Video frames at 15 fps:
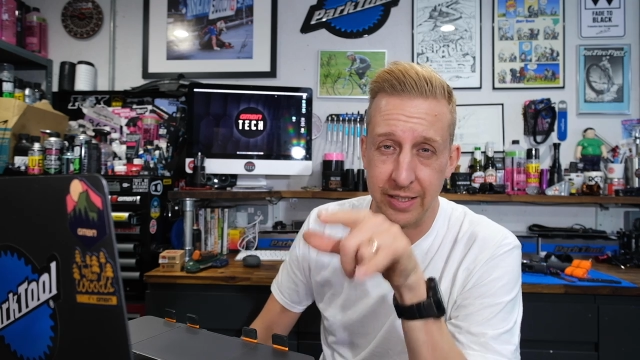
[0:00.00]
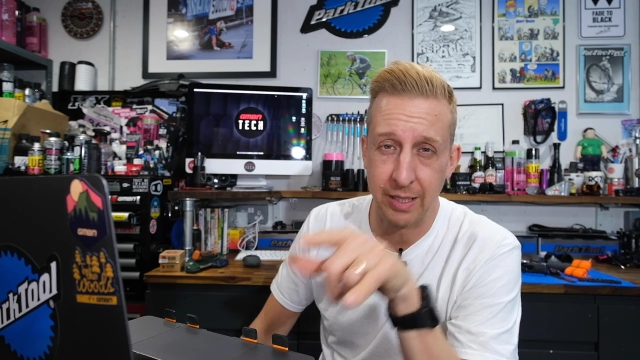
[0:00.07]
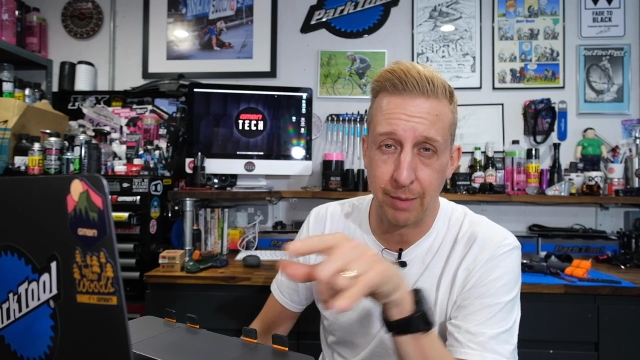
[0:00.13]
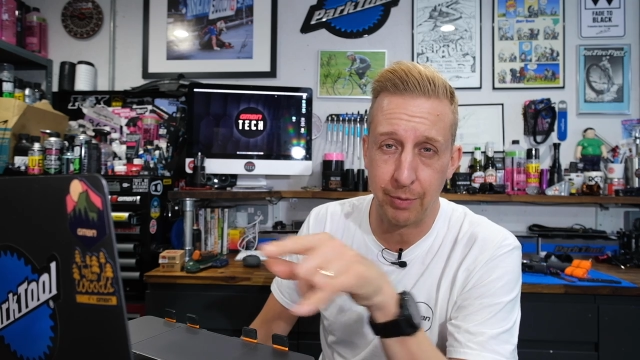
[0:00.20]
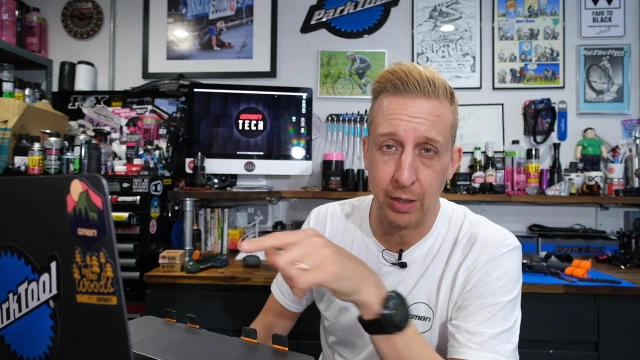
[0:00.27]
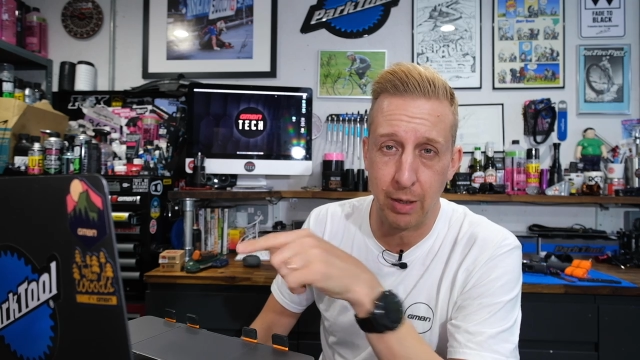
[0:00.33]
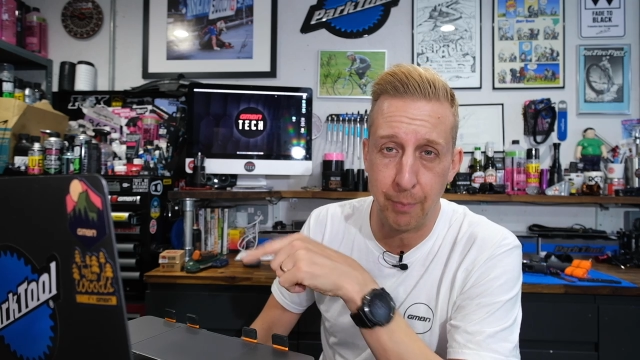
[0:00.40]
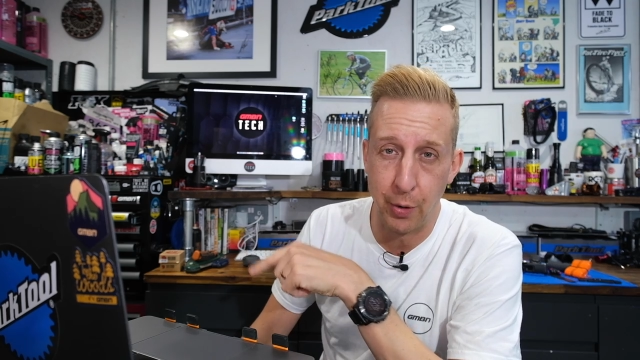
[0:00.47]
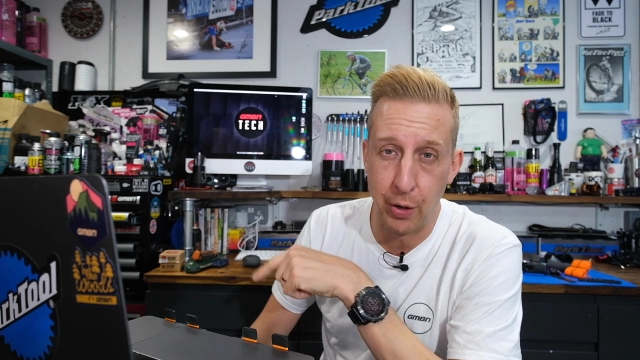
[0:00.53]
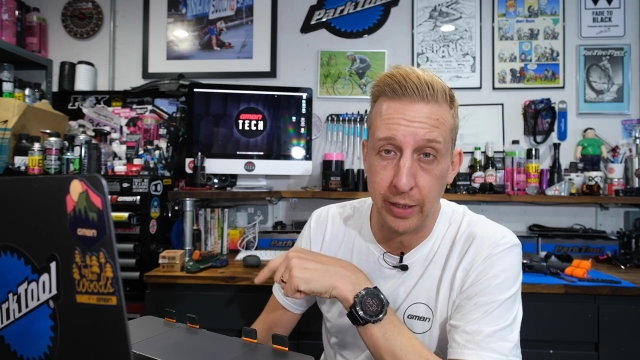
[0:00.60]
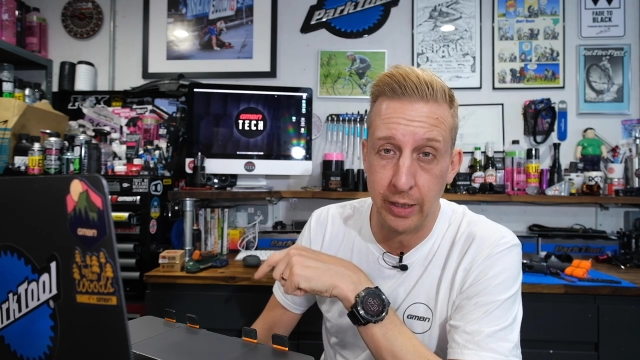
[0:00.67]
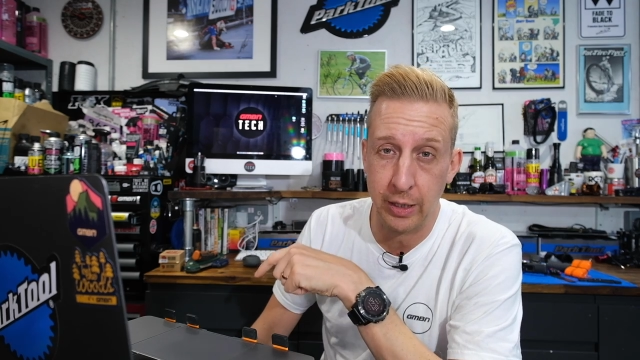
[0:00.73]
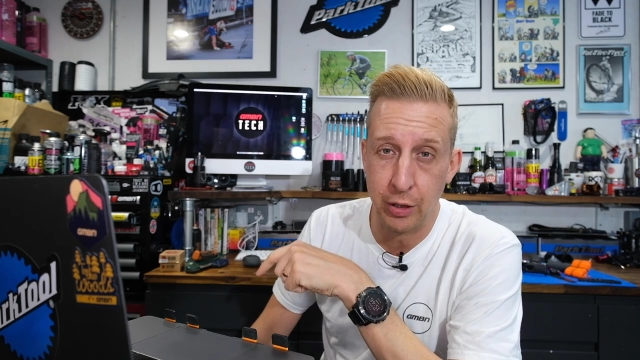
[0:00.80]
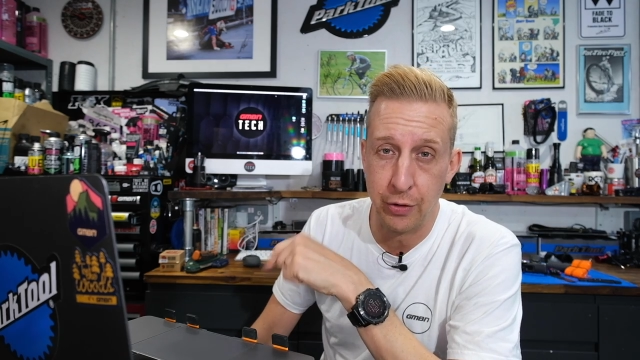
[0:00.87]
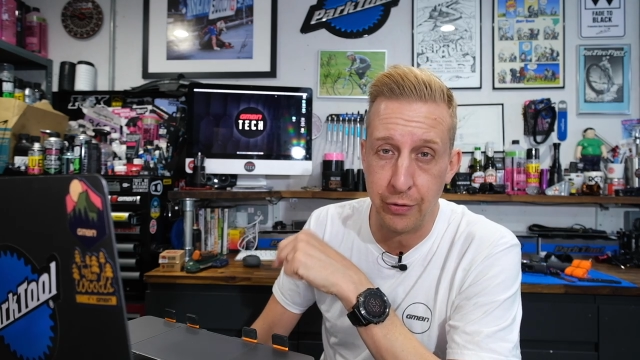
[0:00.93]
is something I am putting
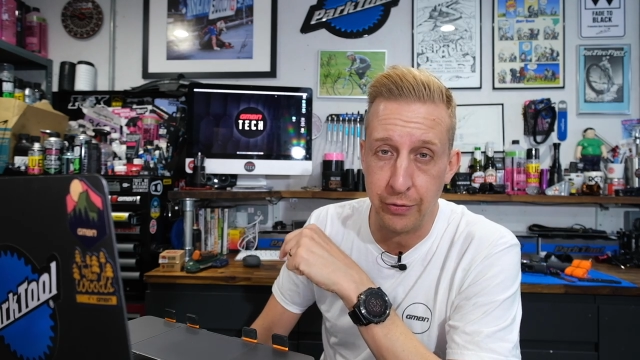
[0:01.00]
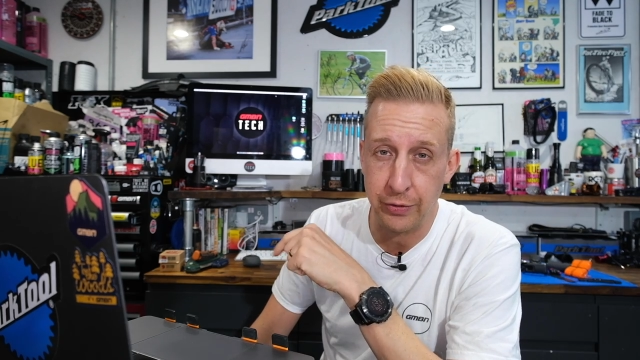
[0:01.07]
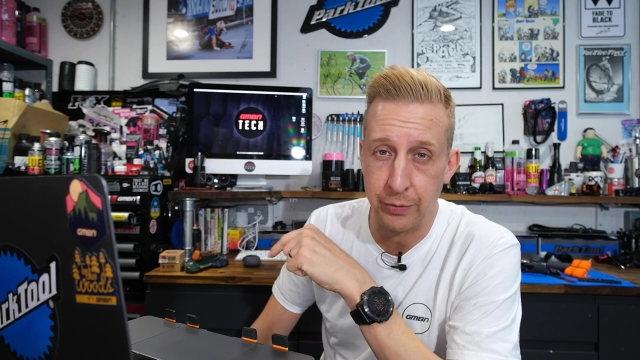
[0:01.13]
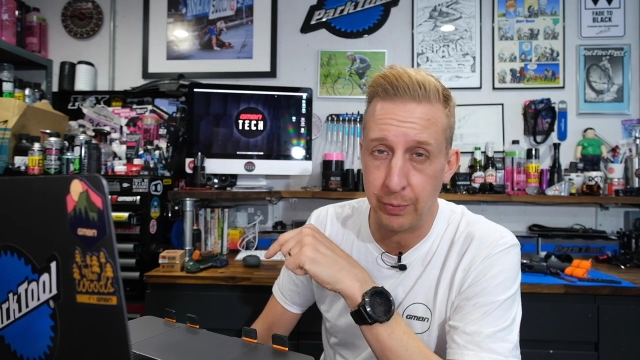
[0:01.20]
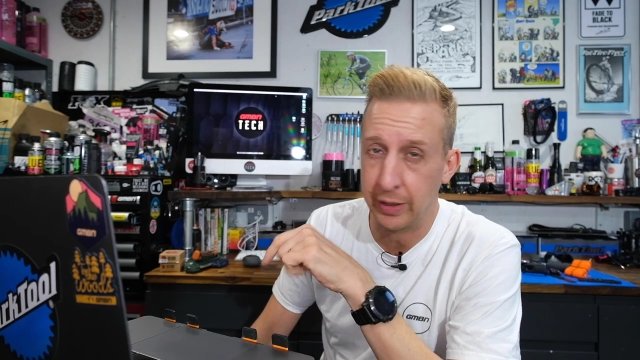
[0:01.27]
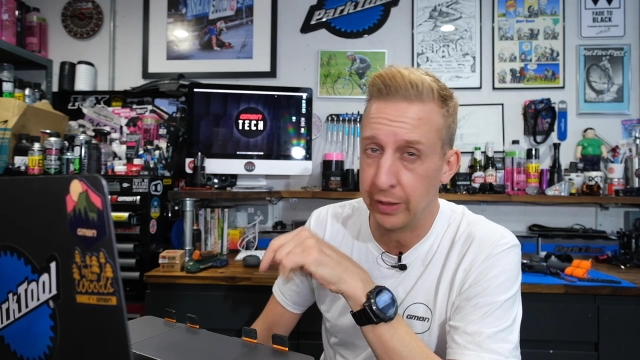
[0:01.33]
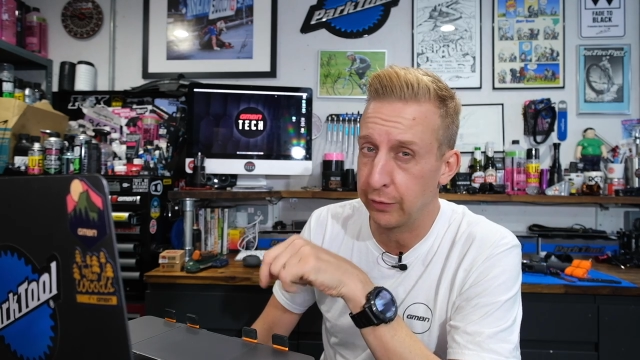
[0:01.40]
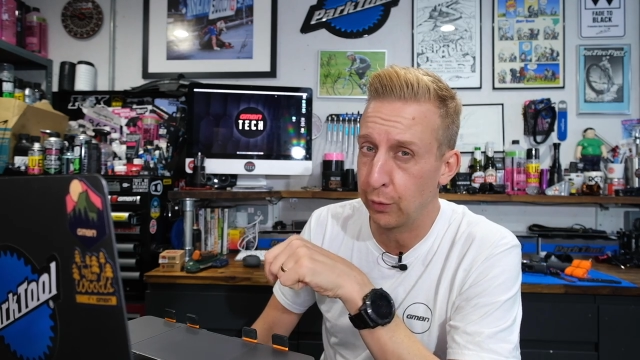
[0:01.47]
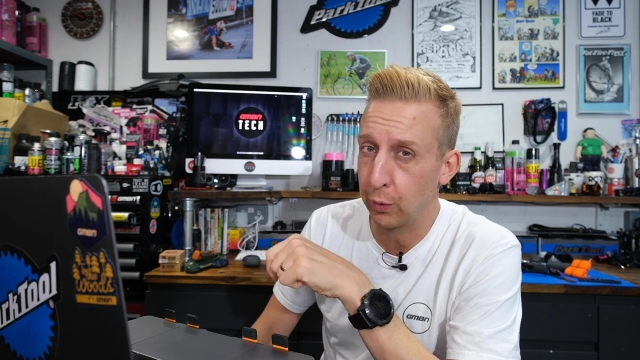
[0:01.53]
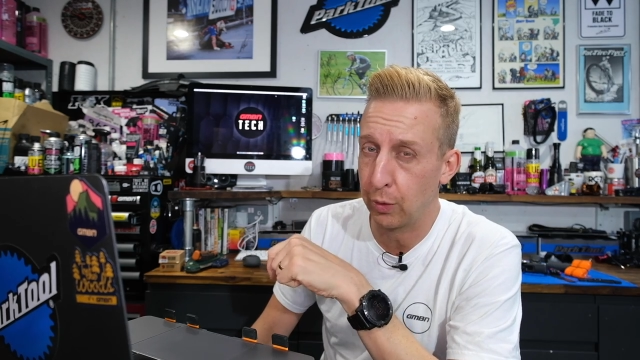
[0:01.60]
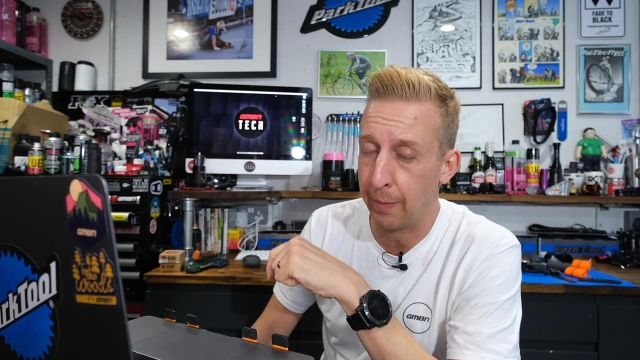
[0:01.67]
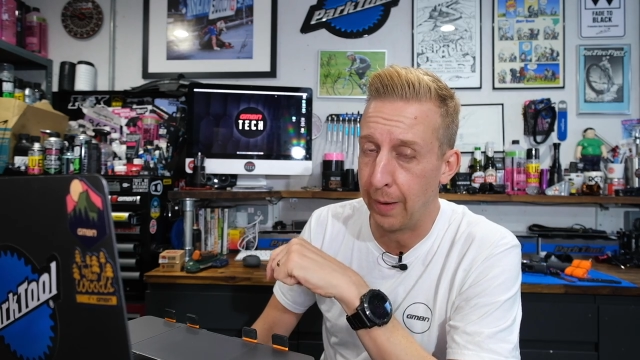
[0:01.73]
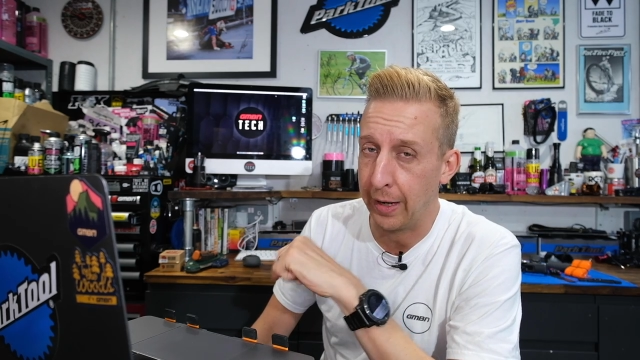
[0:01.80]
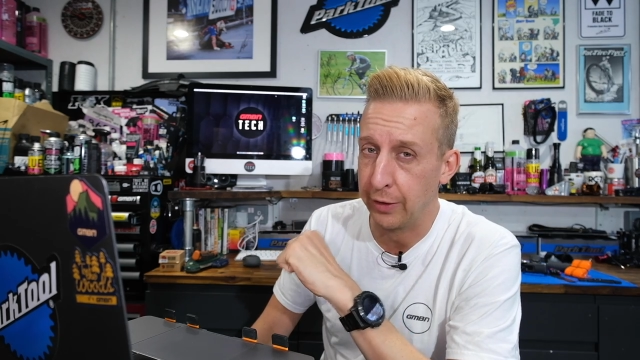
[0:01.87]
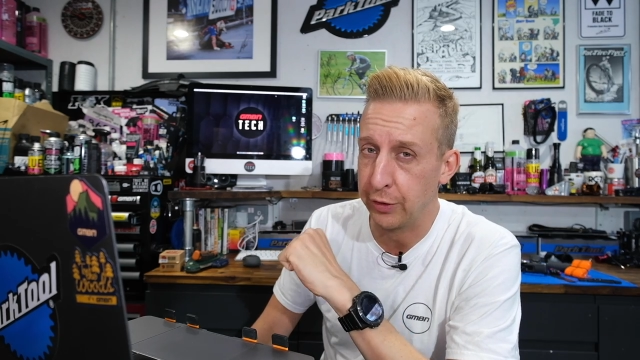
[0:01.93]
in the news we can
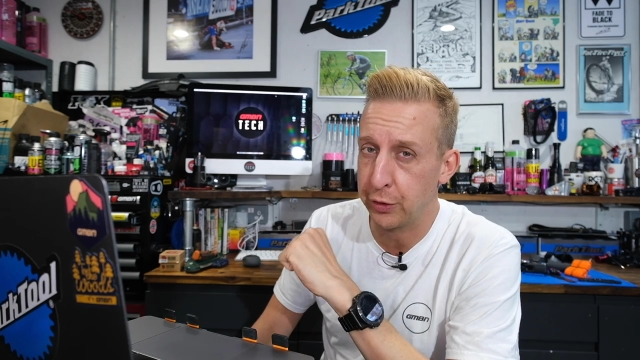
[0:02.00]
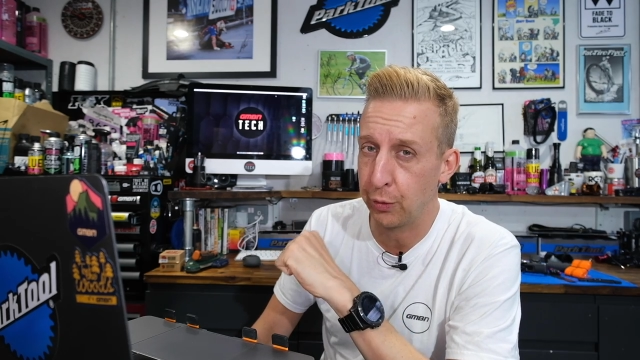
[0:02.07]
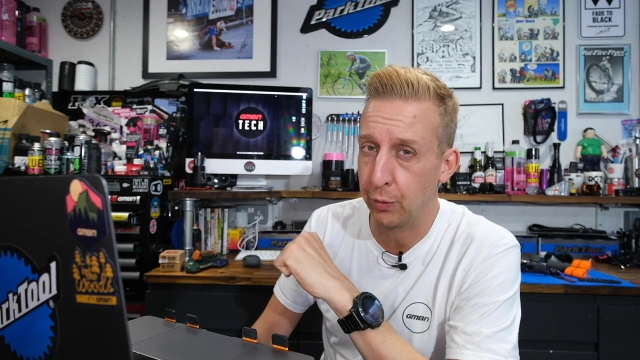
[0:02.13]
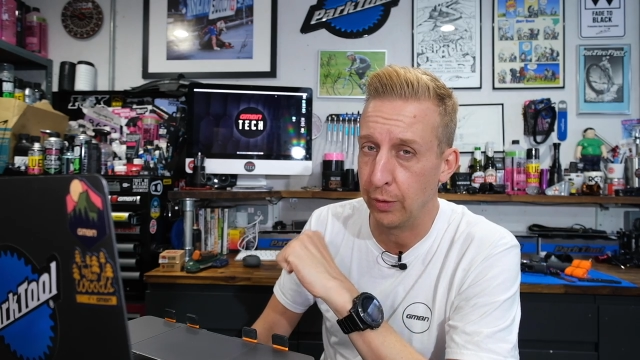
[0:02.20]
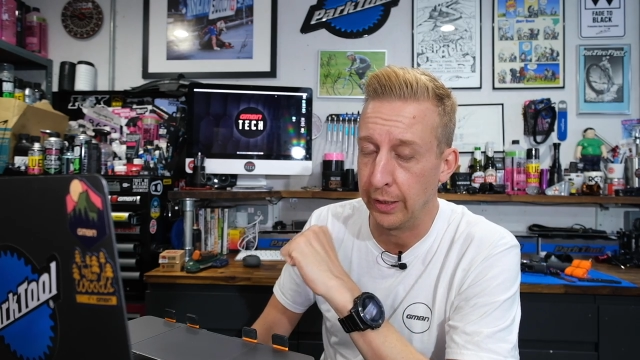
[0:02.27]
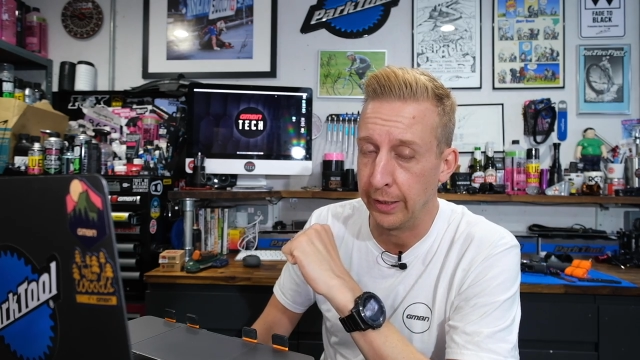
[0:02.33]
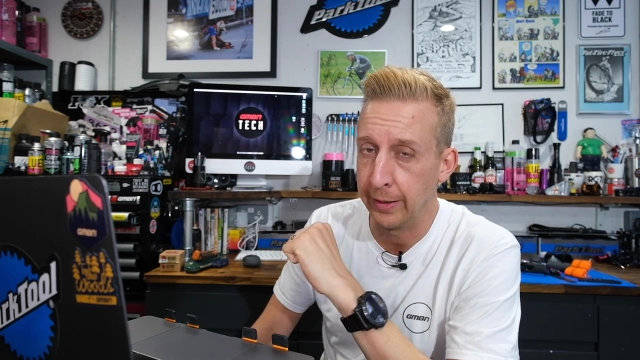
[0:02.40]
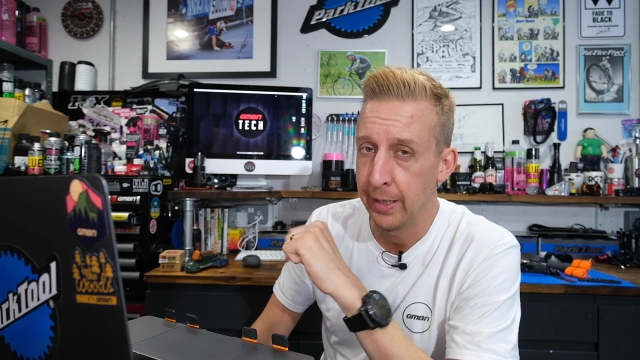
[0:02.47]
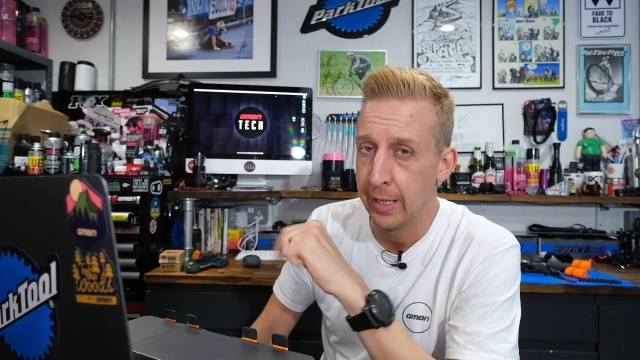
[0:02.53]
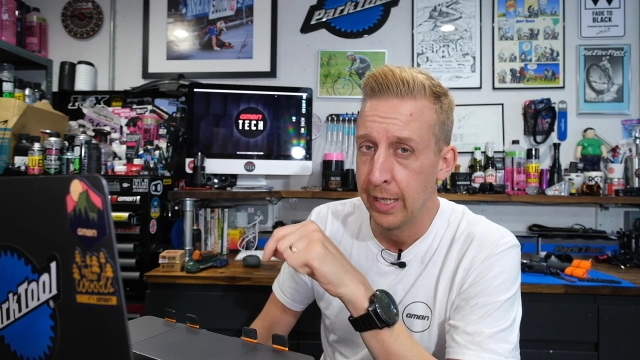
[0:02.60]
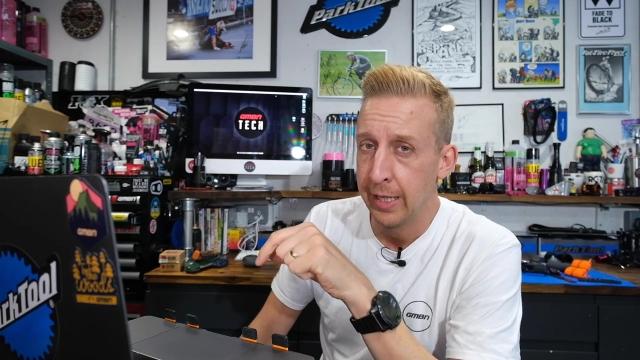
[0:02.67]
talk about shortly.